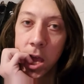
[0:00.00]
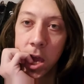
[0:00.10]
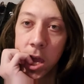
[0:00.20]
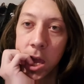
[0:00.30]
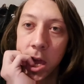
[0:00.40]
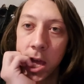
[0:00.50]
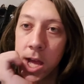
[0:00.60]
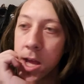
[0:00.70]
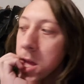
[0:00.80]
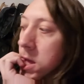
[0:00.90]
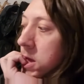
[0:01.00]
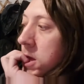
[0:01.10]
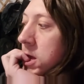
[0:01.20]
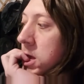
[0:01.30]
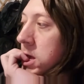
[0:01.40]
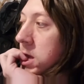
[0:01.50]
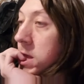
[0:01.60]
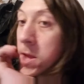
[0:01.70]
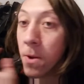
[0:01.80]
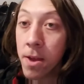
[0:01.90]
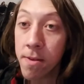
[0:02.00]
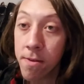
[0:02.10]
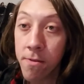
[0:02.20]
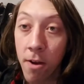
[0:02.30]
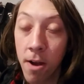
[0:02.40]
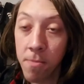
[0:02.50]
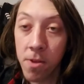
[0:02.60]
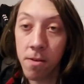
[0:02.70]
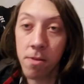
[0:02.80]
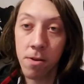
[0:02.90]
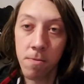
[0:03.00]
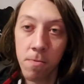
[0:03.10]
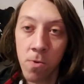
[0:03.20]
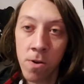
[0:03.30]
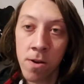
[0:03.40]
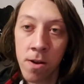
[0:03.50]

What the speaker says: Yeah, so aces traps a little bit more.